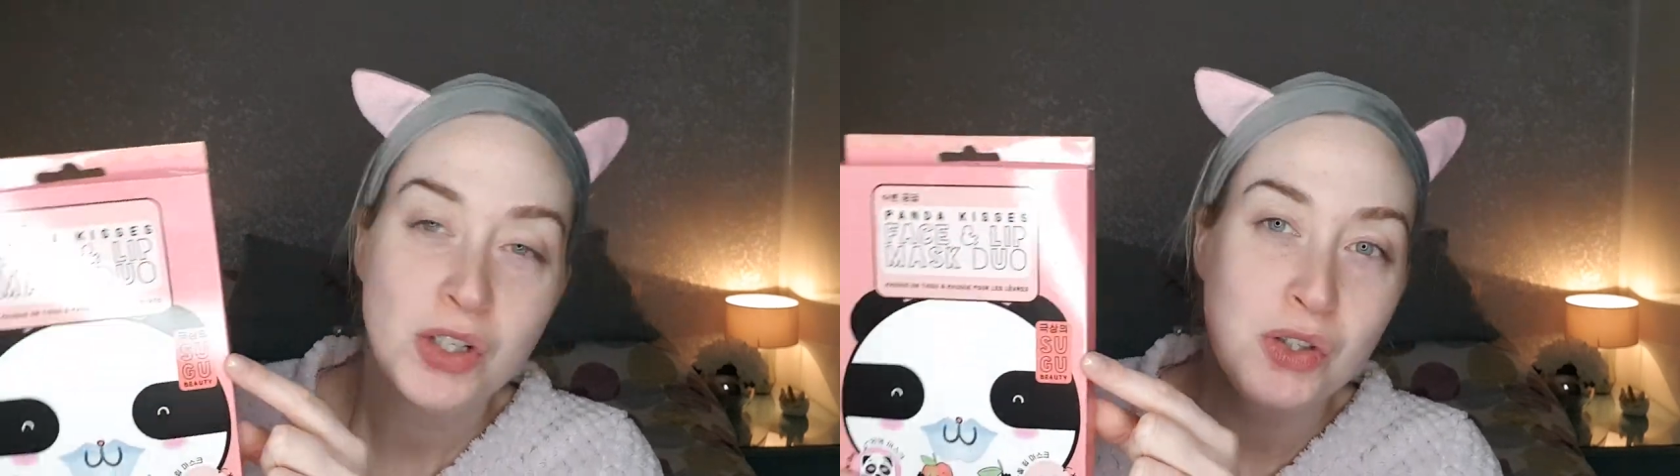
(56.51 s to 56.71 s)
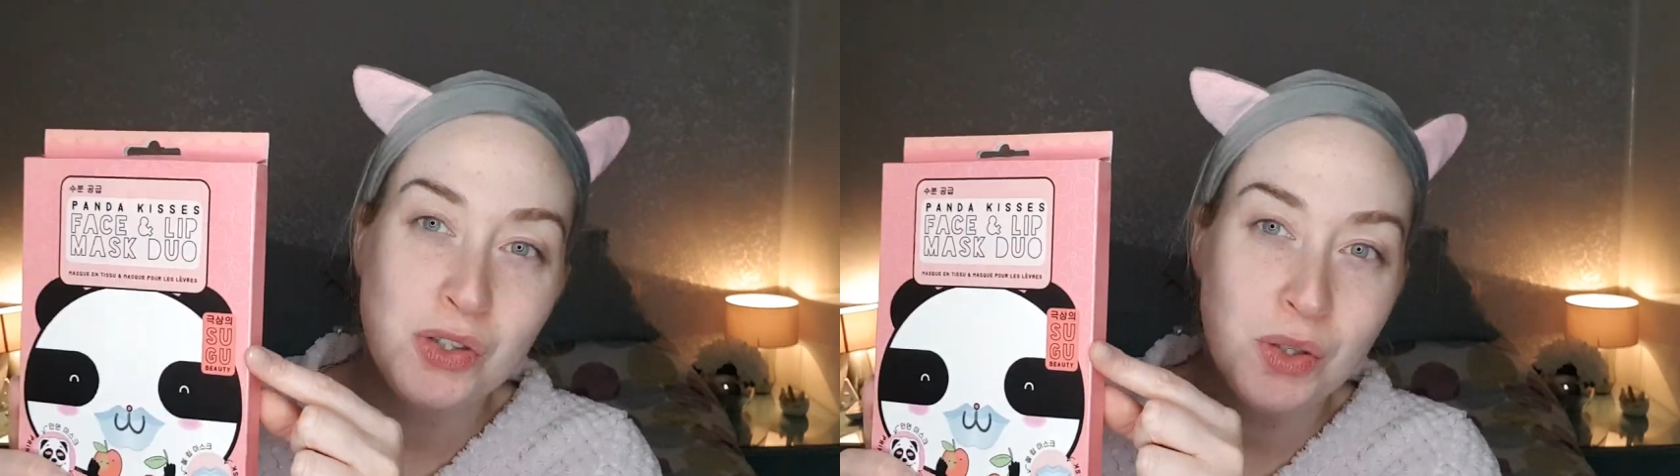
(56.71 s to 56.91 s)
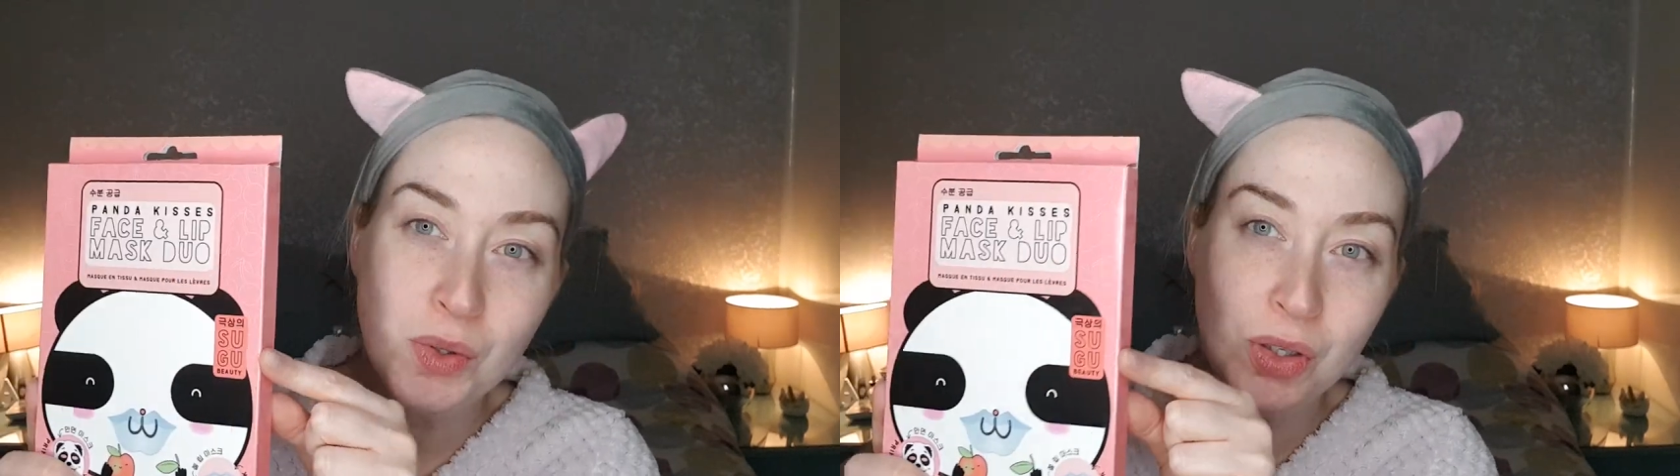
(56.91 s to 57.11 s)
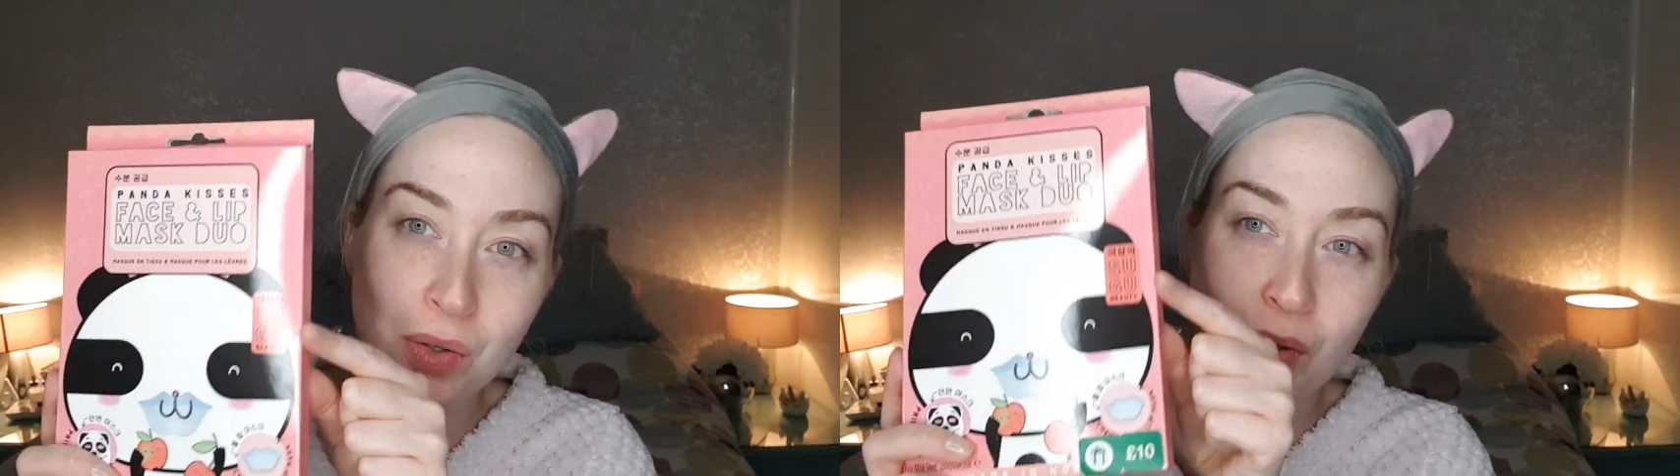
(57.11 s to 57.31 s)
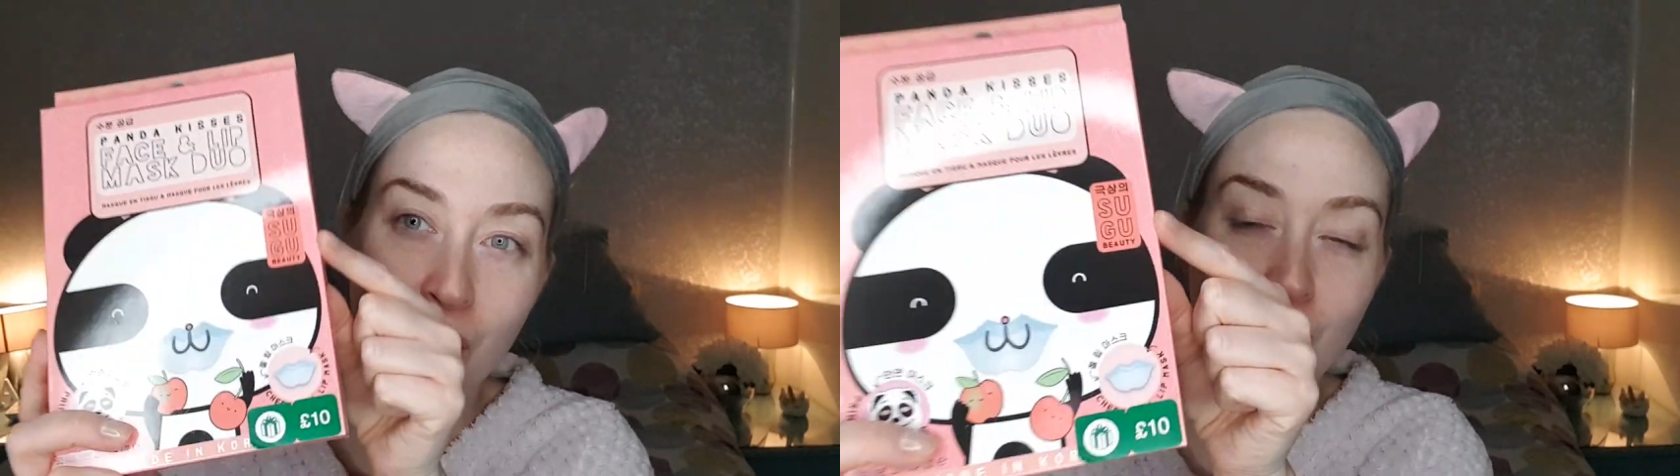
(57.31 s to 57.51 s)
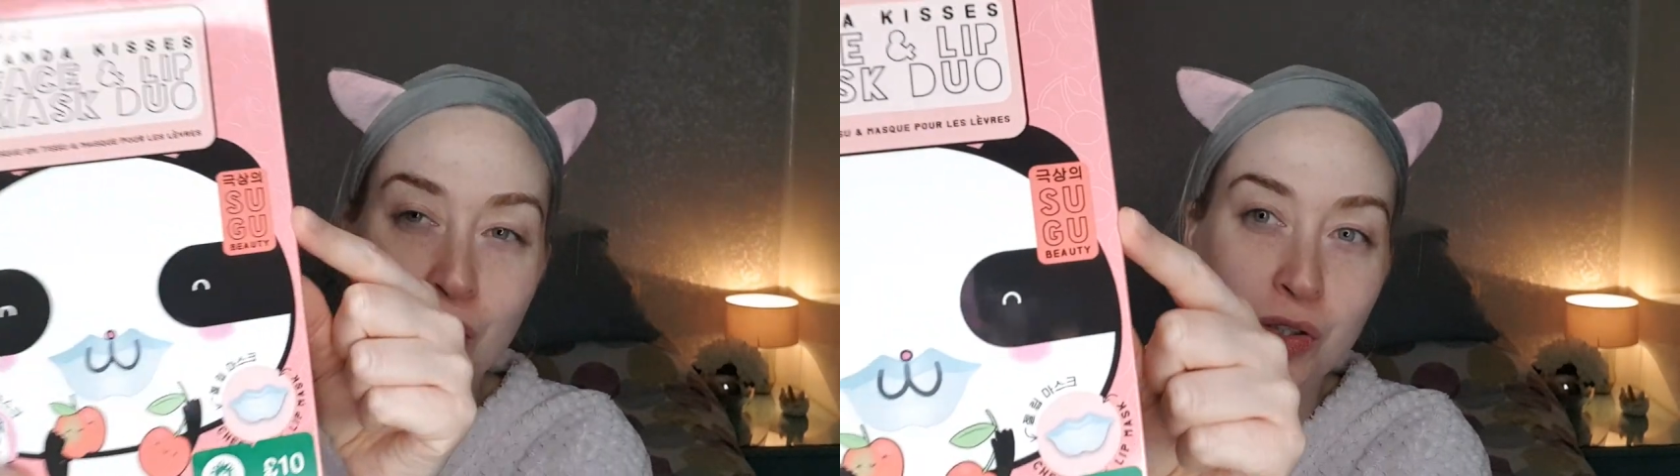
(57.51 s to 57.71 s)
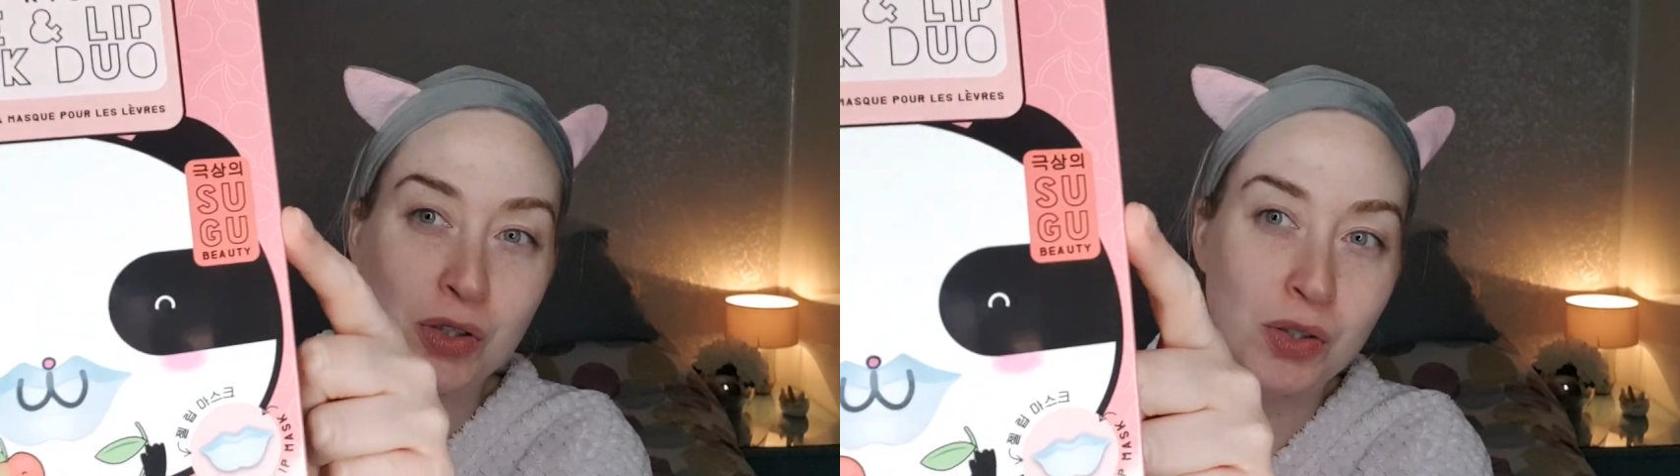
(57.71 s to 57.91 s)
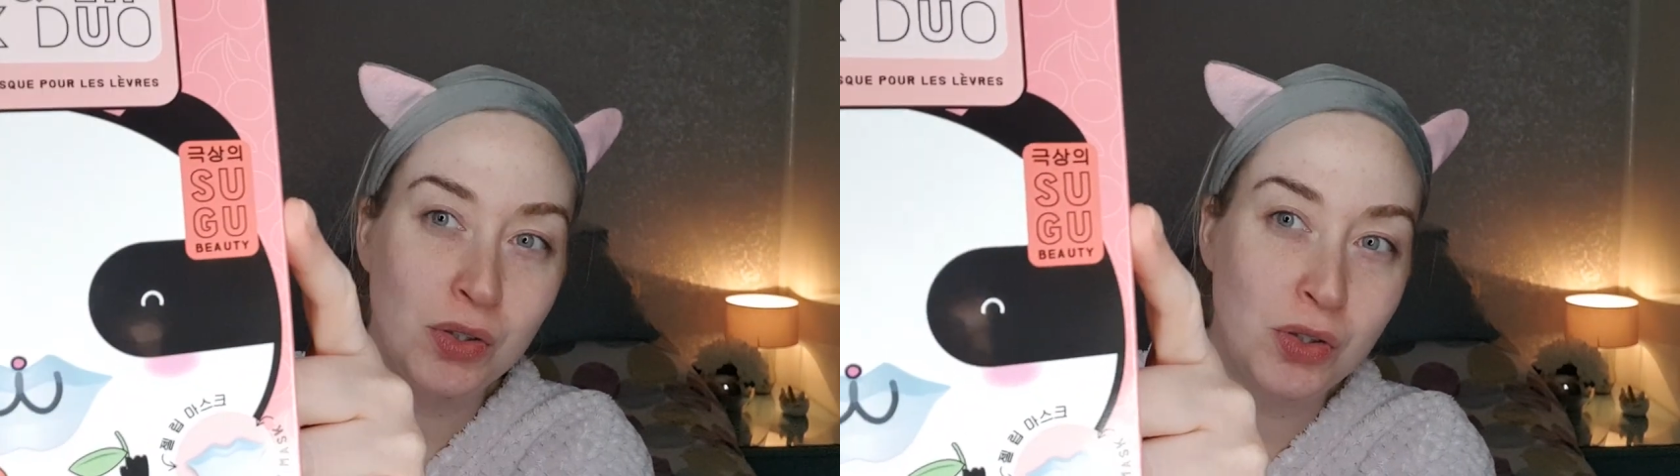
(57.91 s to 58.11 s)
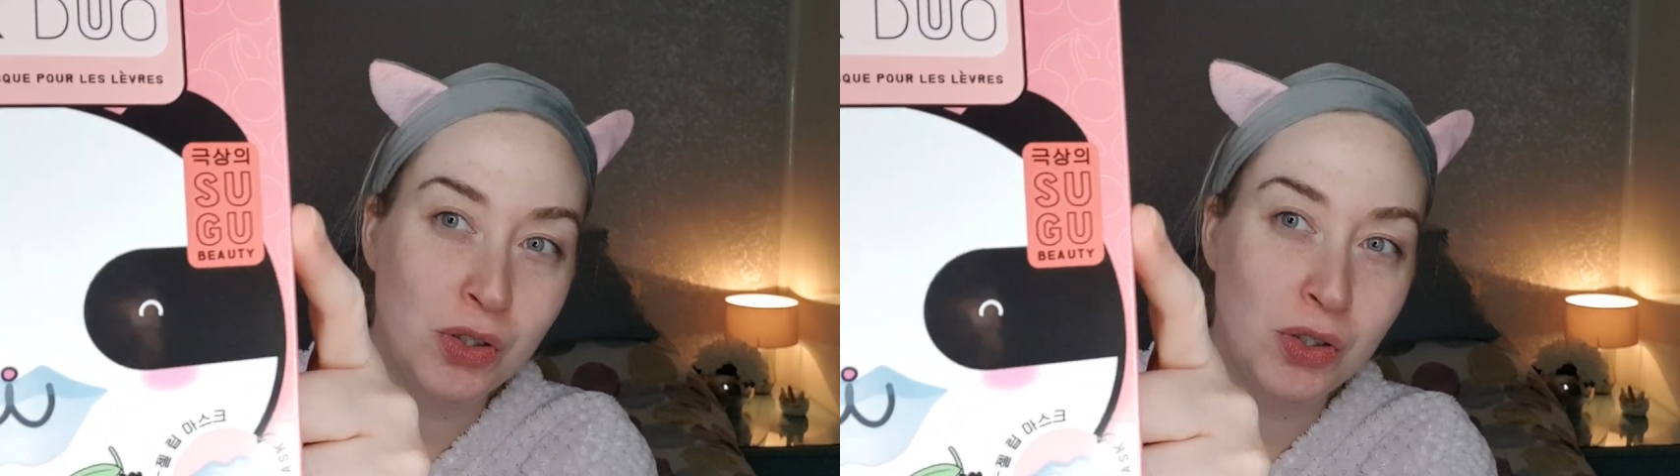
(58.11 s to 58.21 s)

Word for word: Sugu or Shu